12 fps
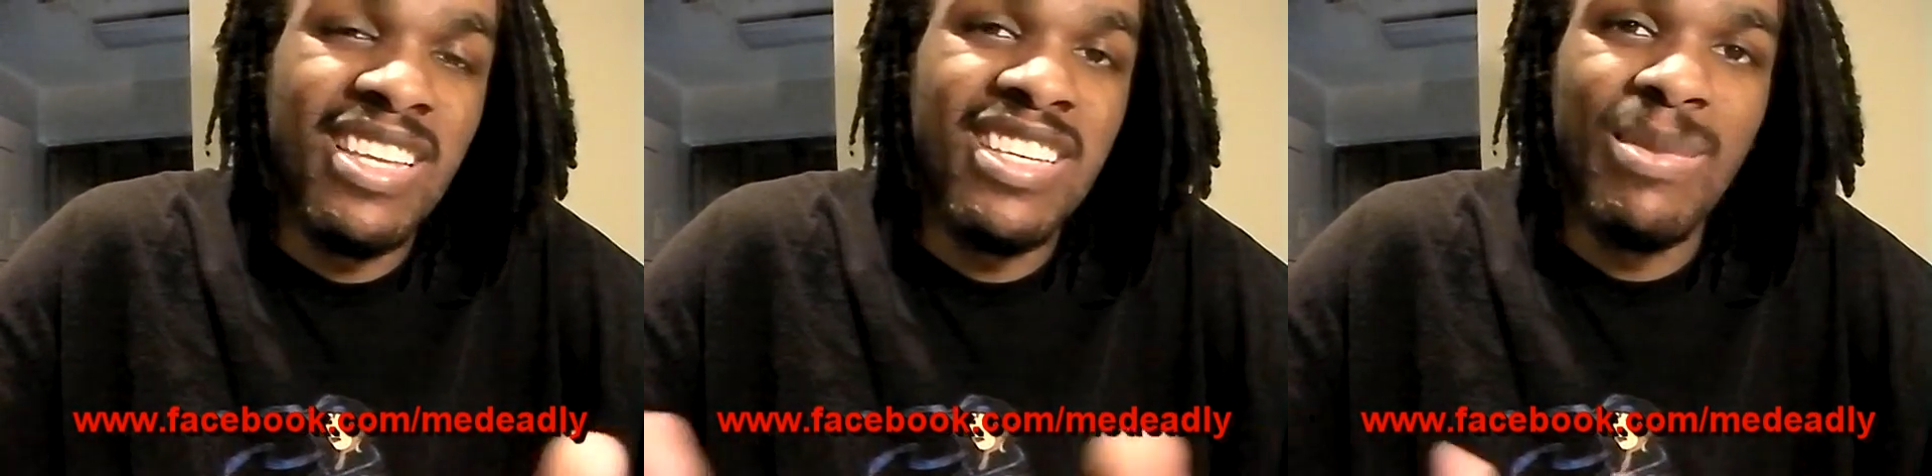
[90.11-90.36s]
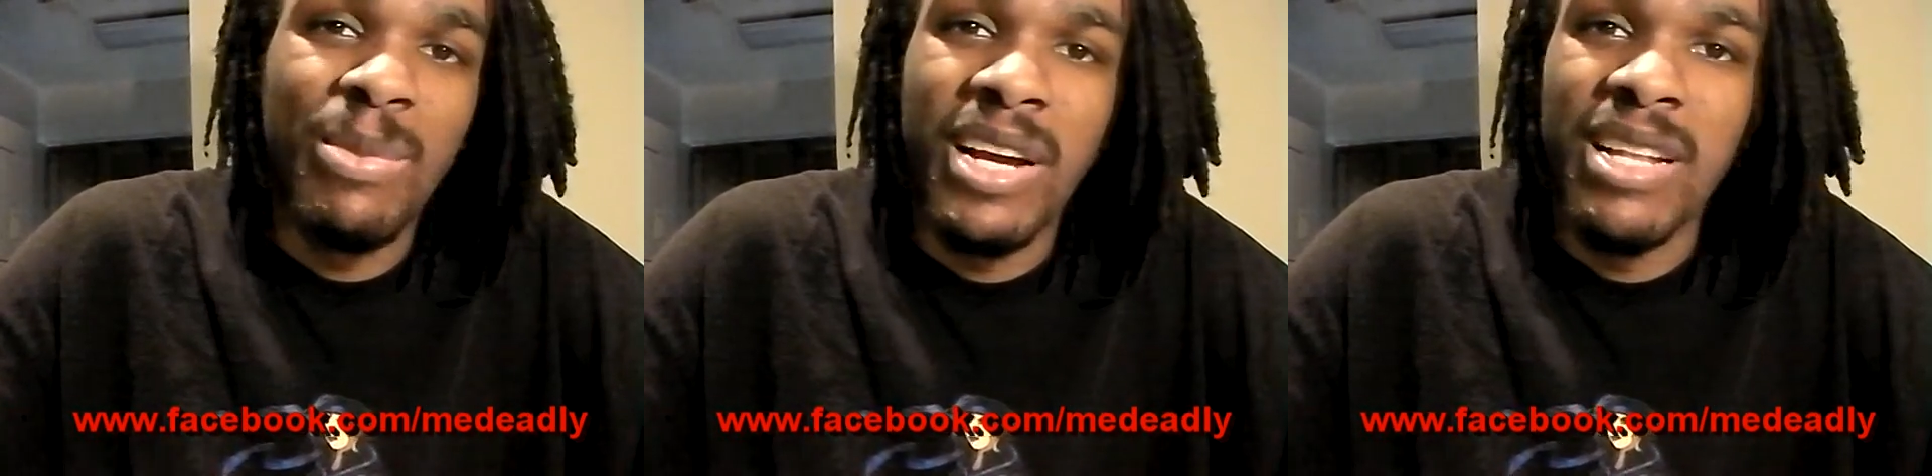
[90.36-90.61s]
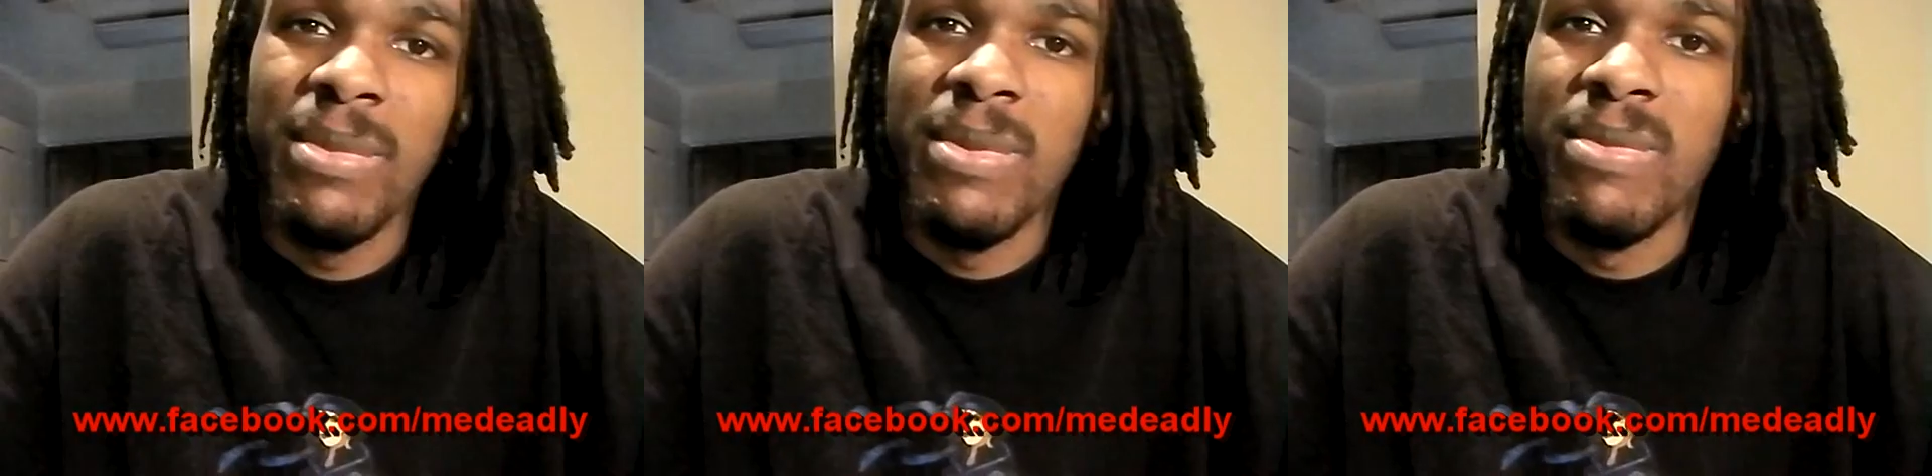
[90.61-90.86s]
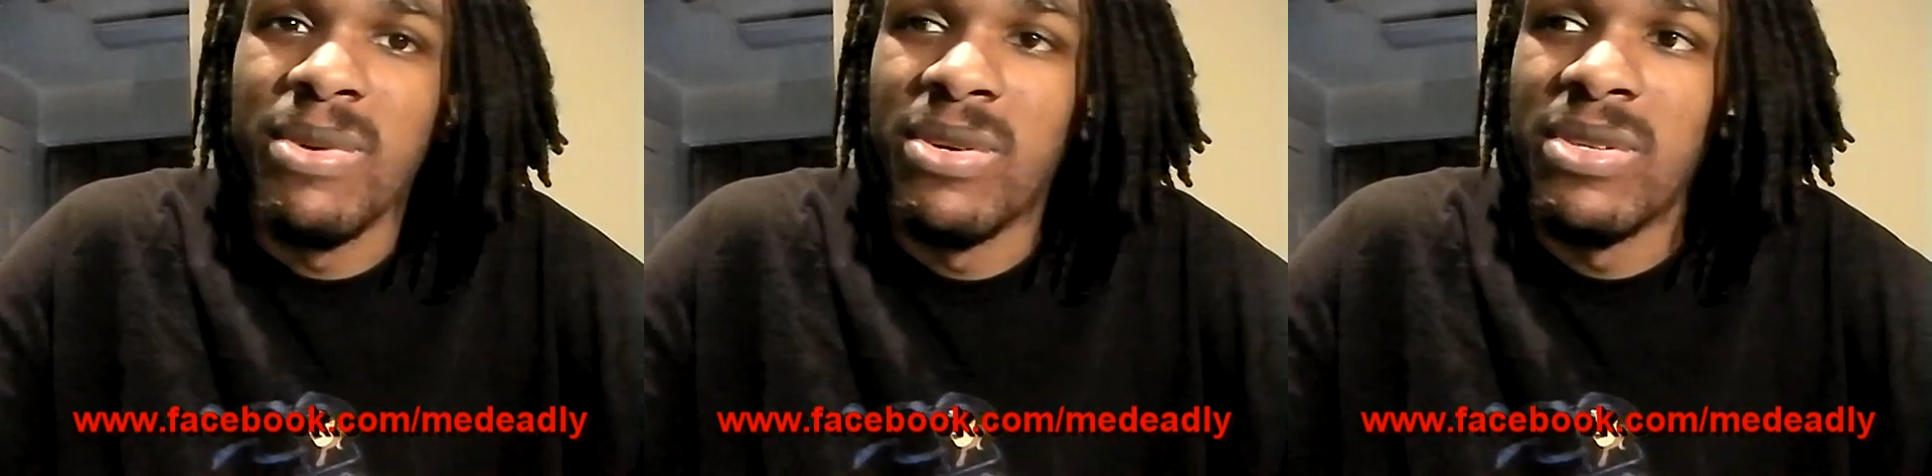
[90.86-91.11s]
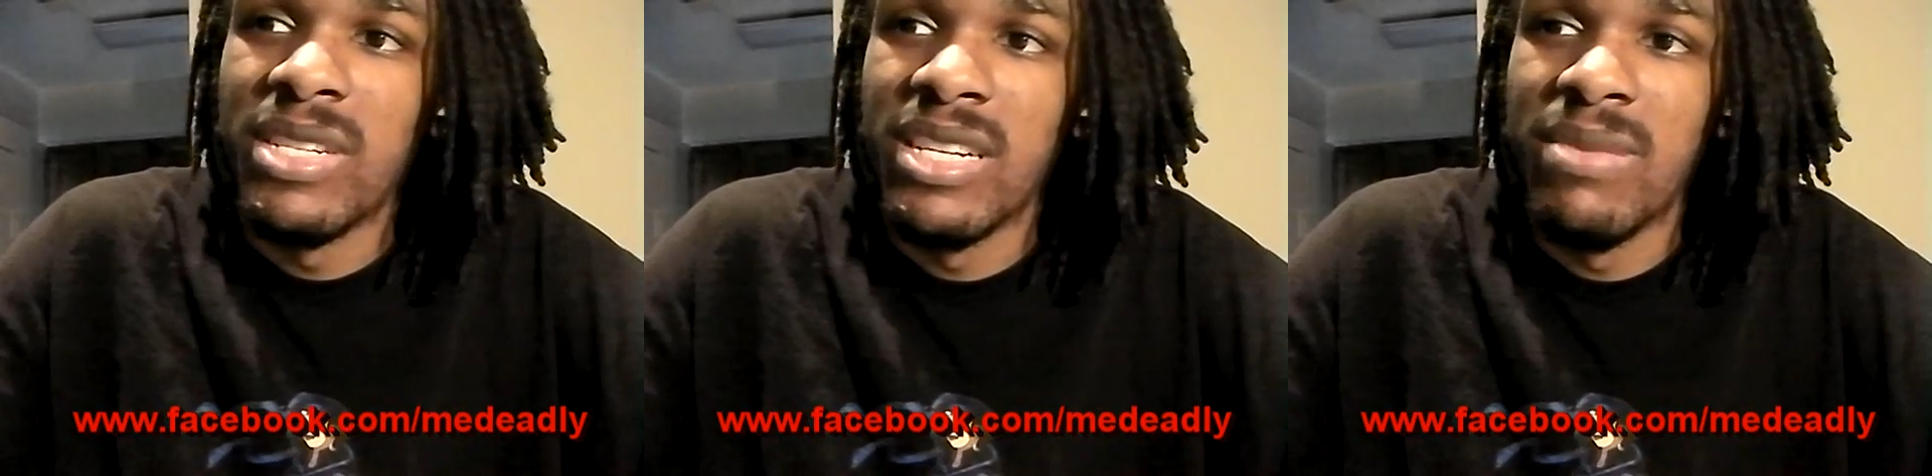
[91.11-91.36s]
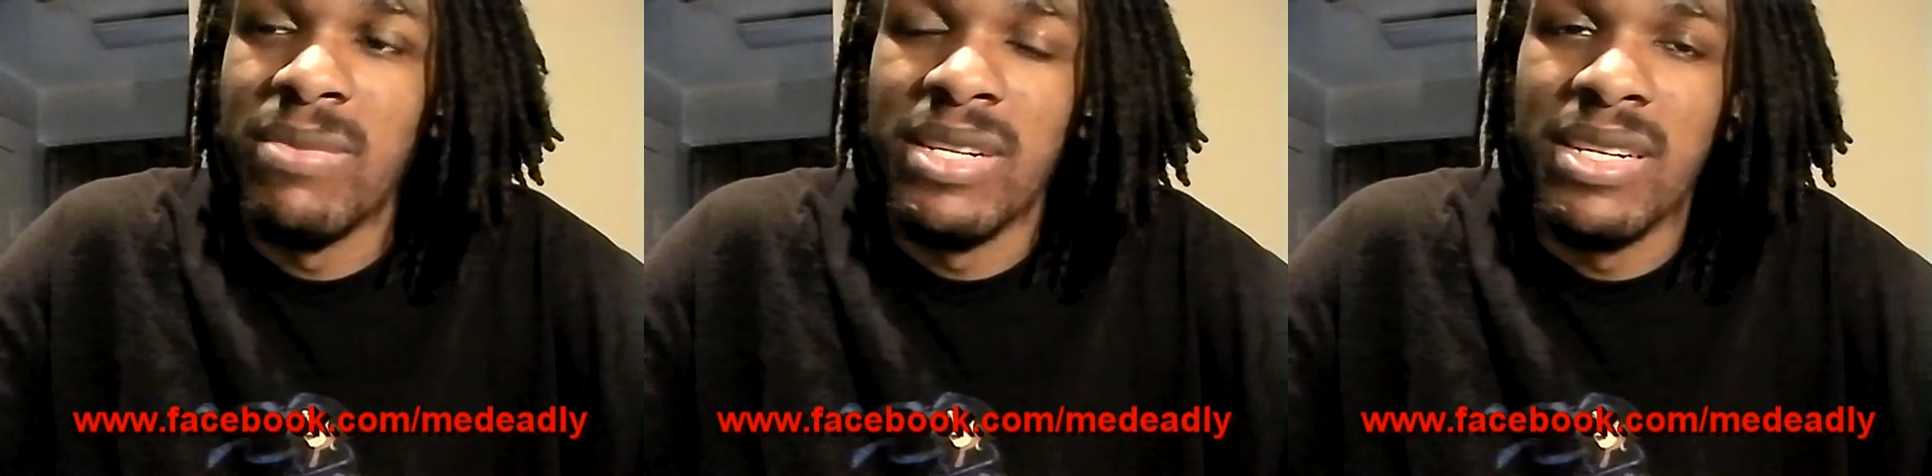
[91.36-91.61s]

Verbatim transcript: They just probably be bullshitting.